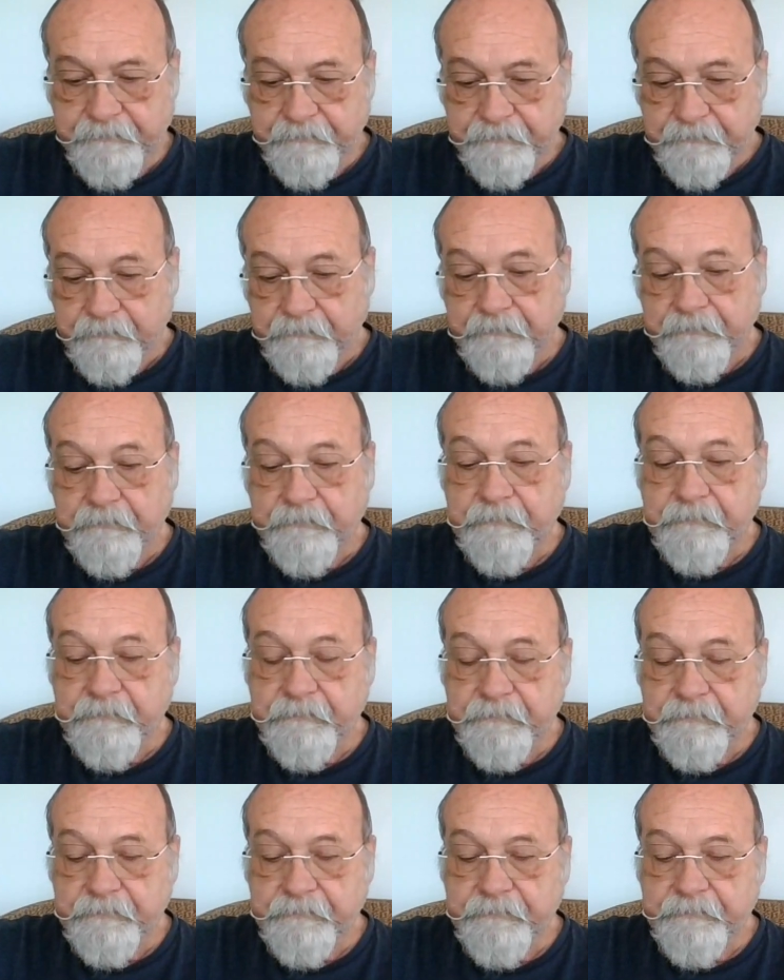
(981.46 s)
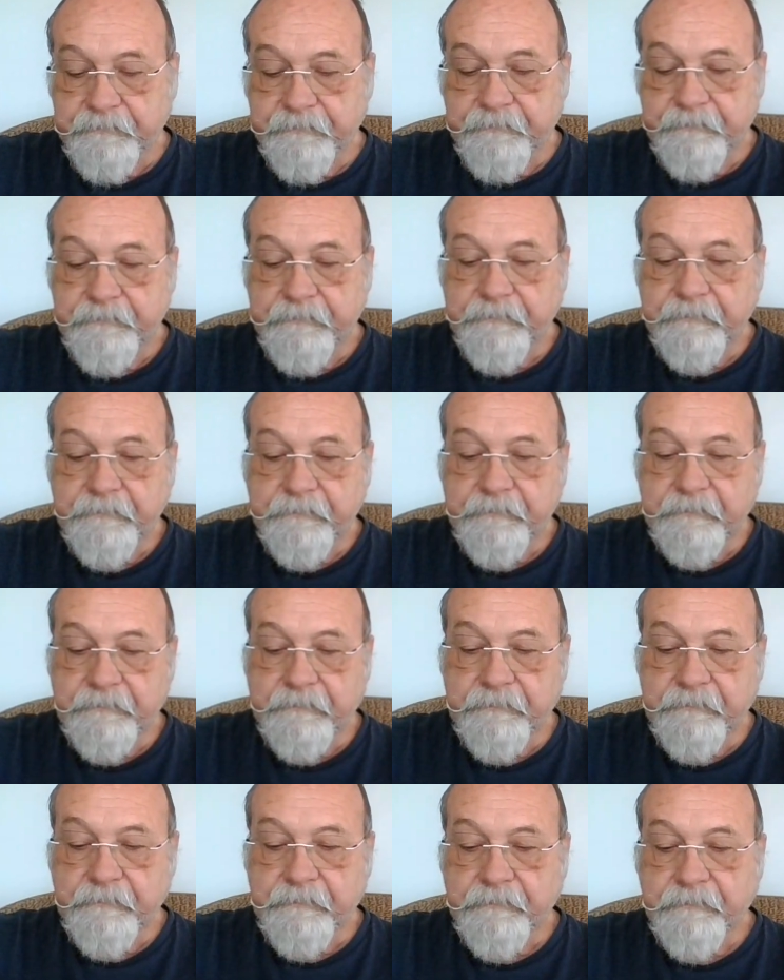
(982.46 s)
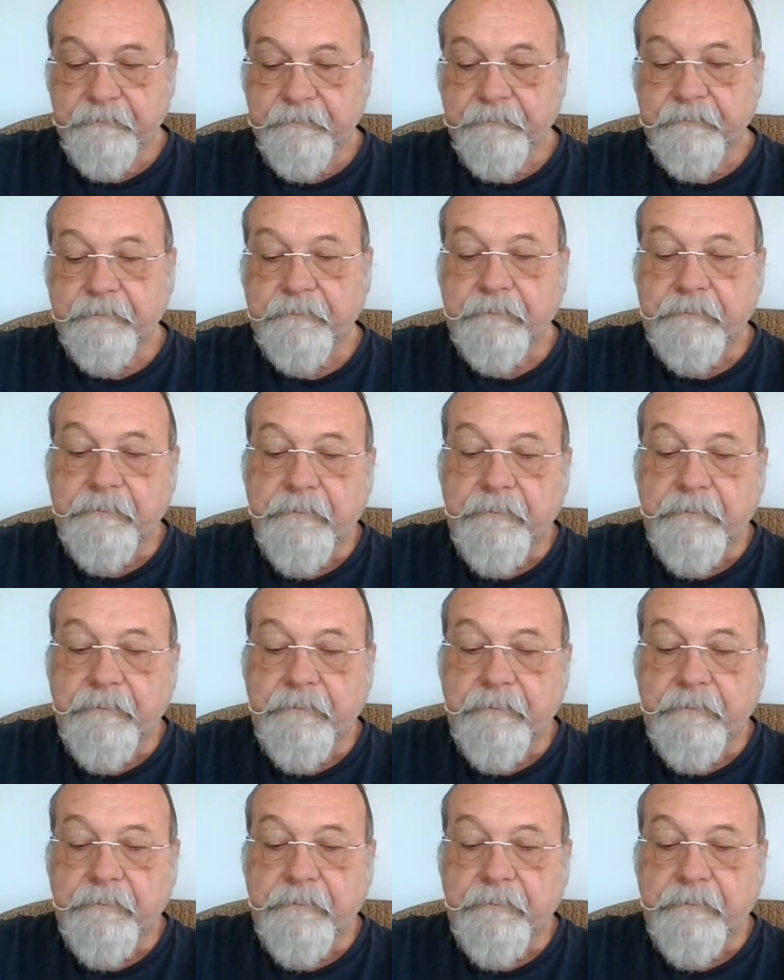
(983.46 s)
Nothing is said.